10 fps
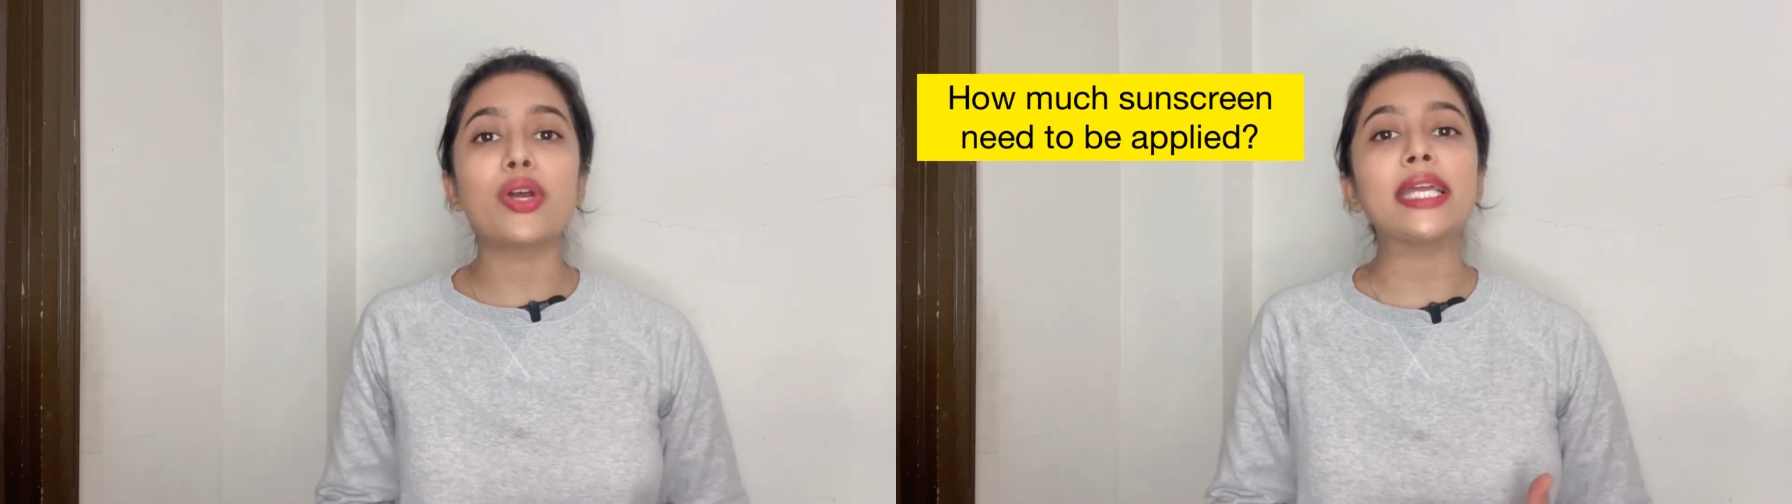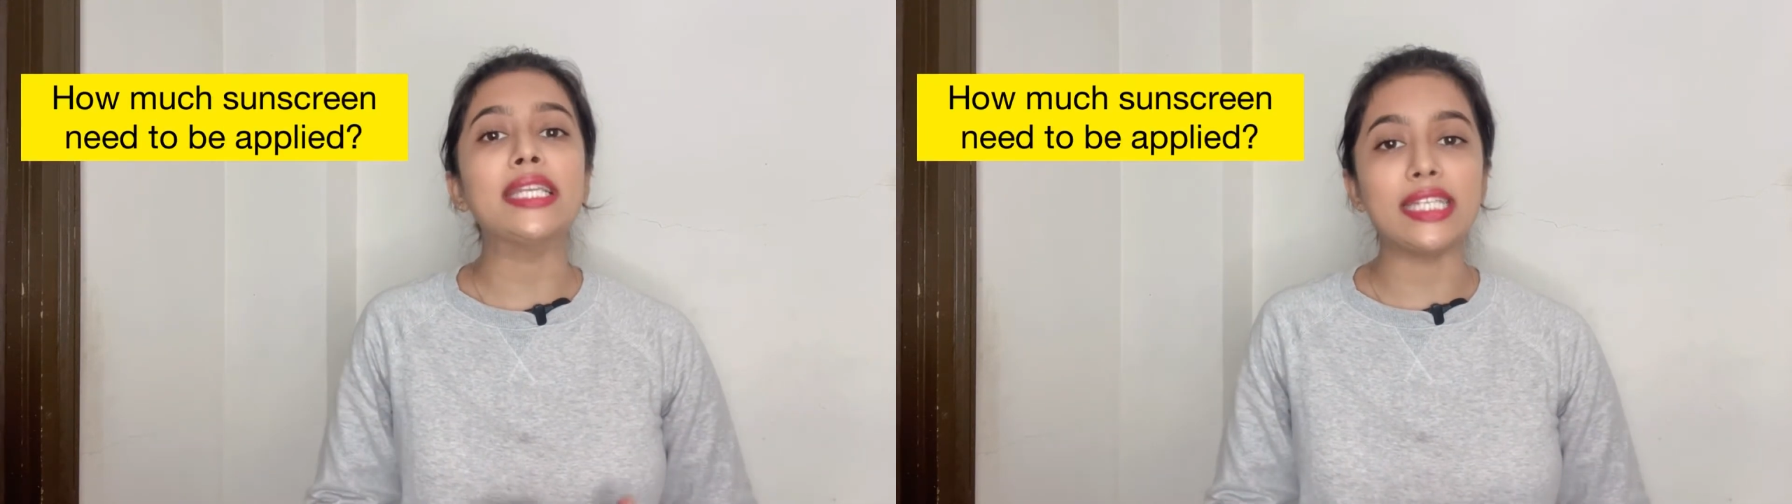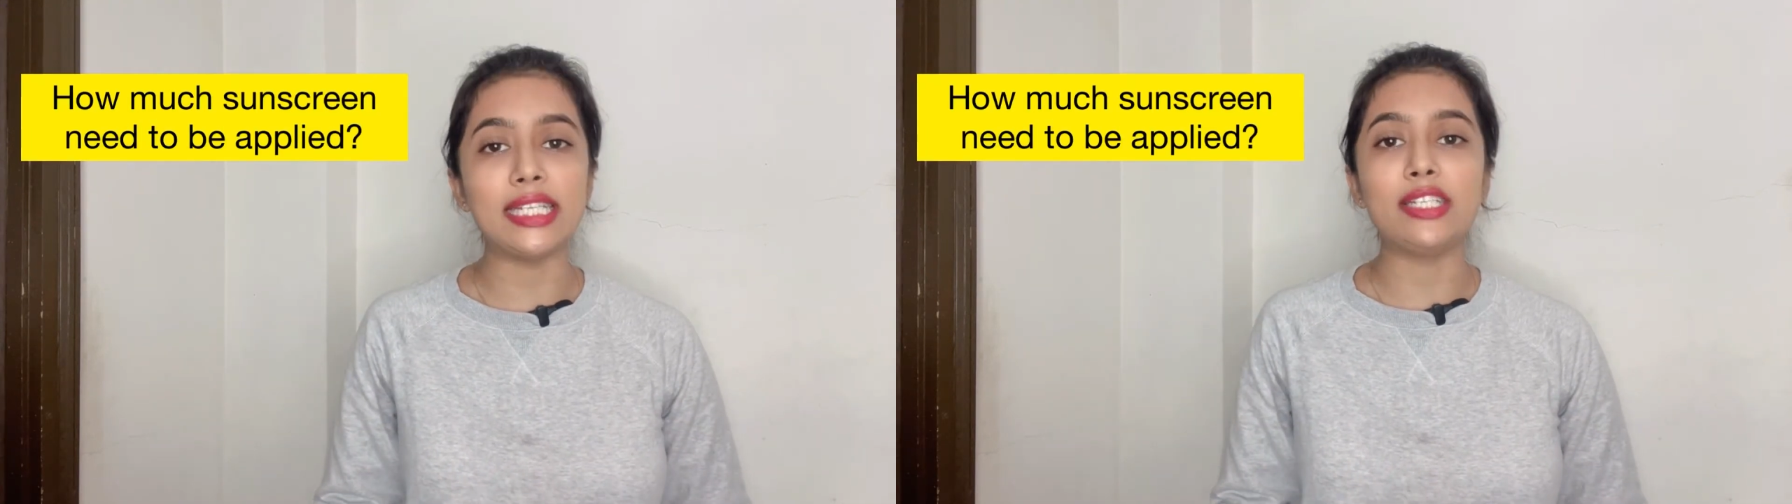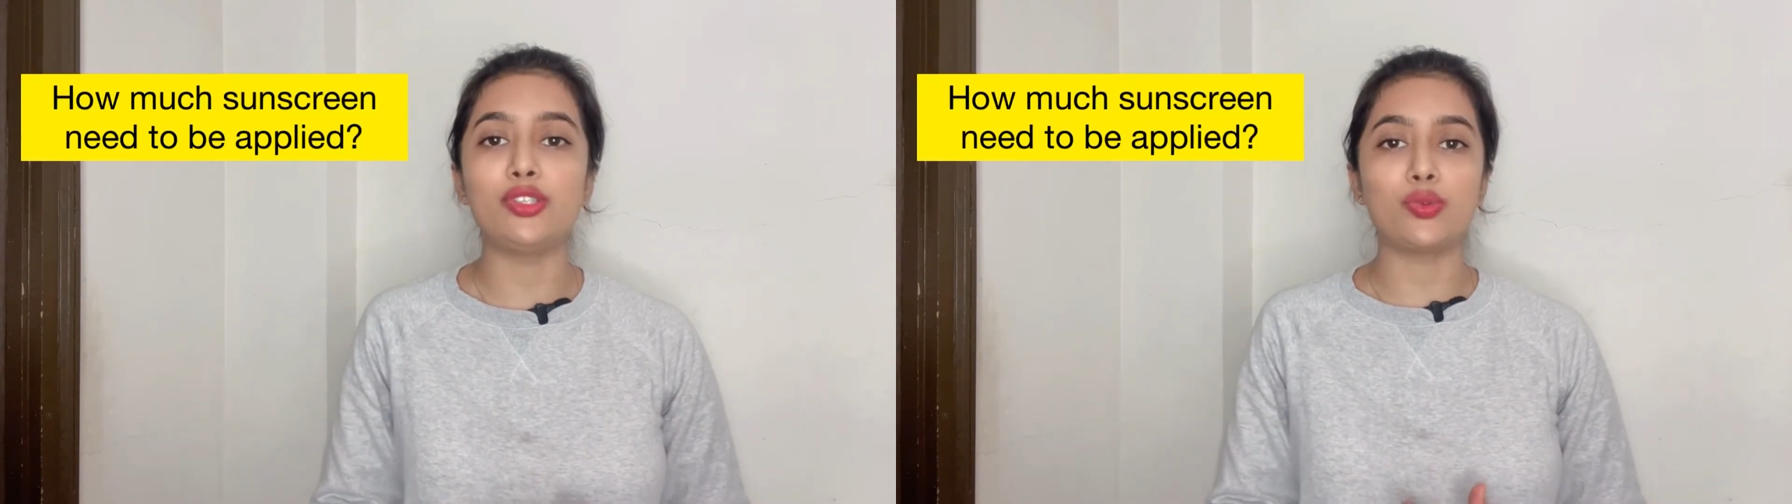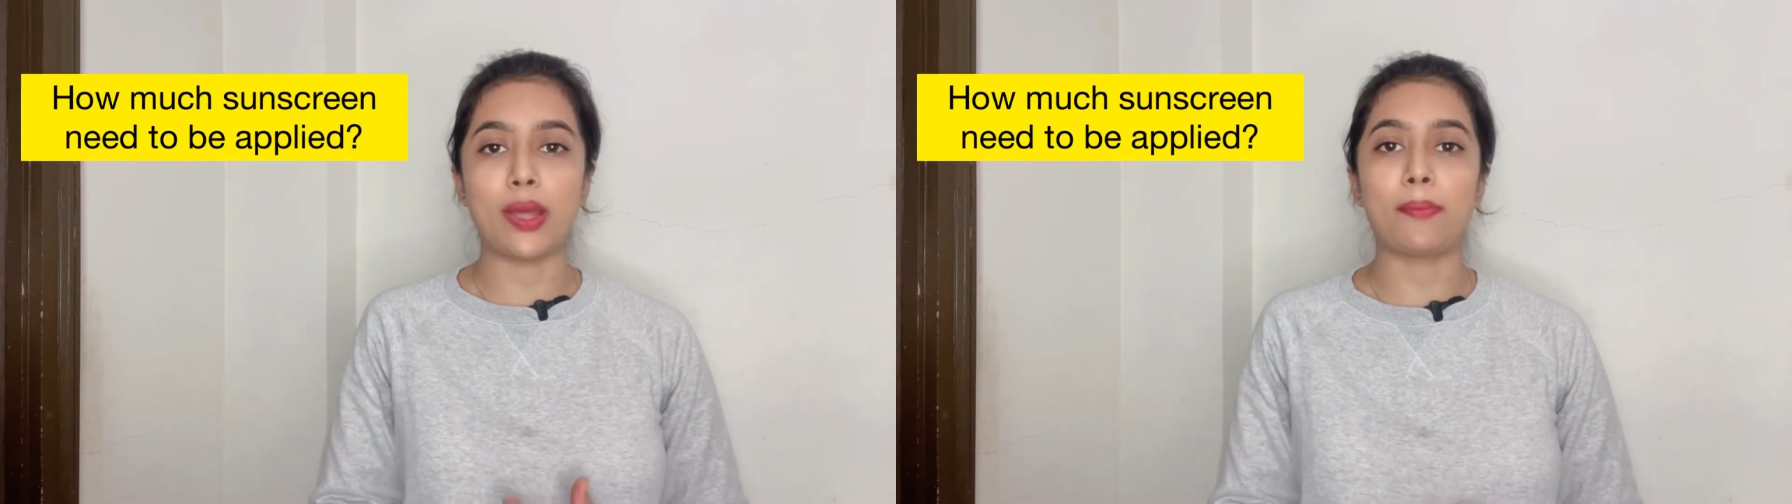do I need
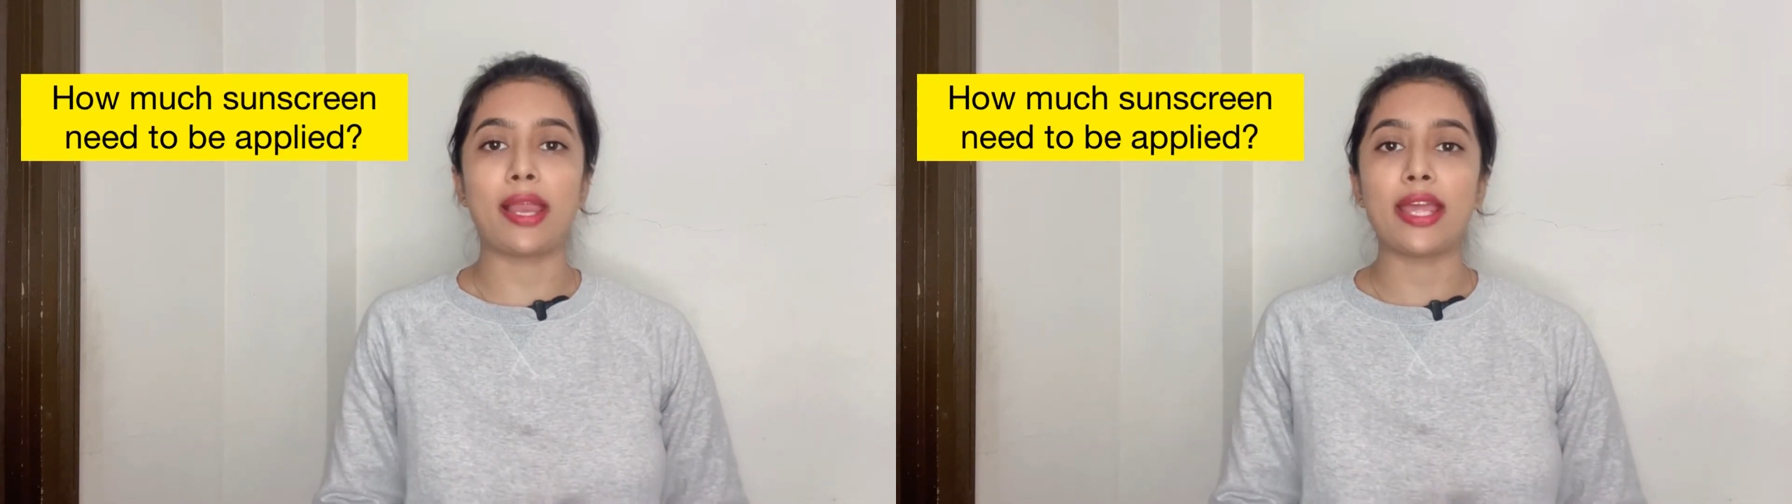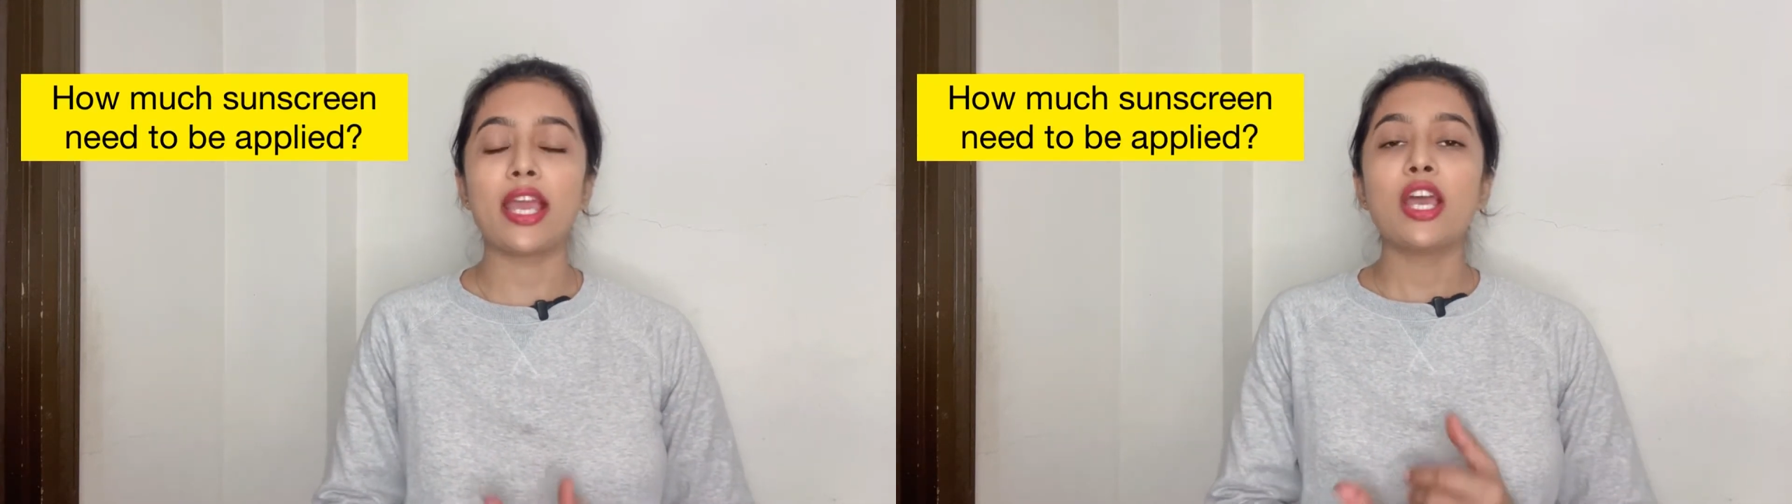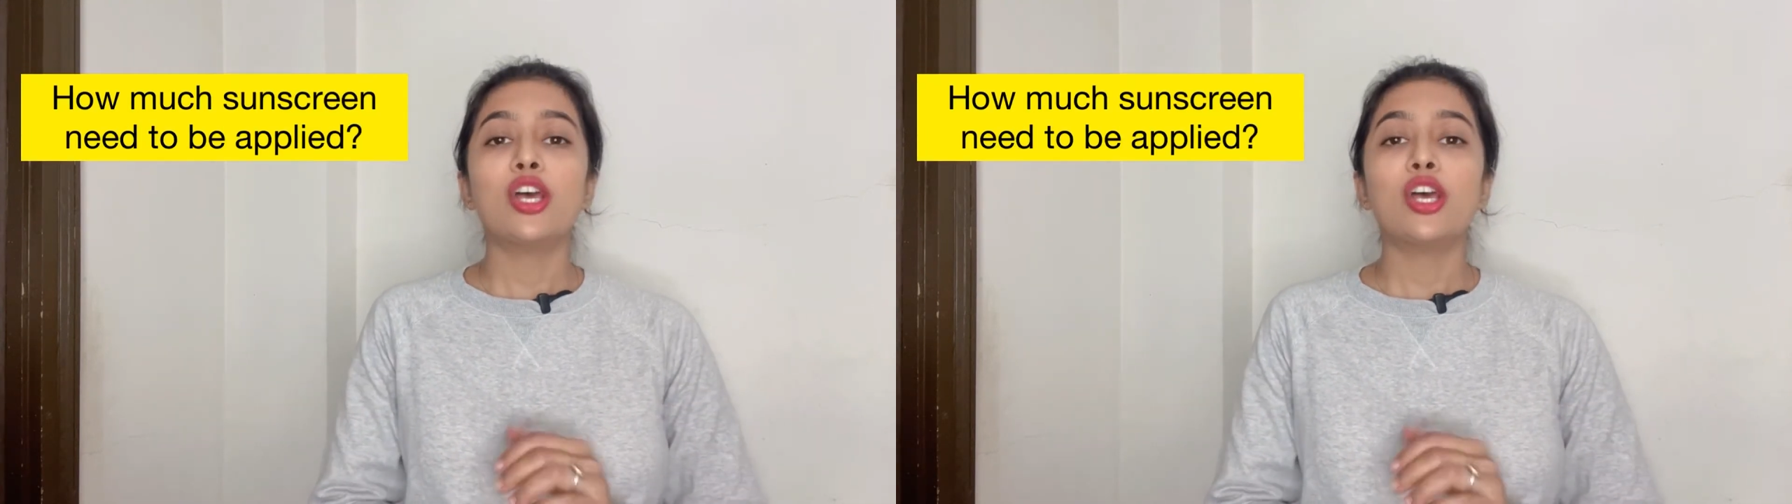to apply.